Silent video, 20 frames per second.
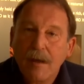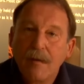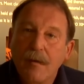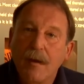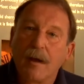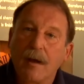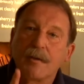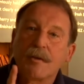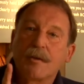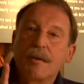
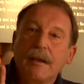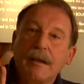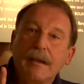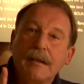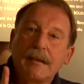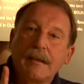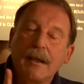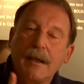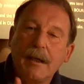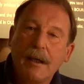the answer
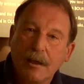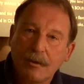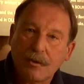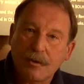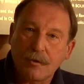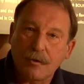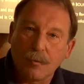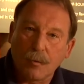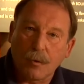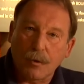is
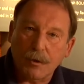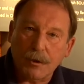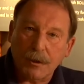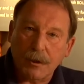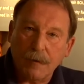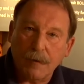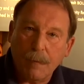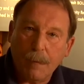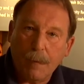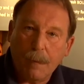yes to
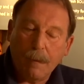water.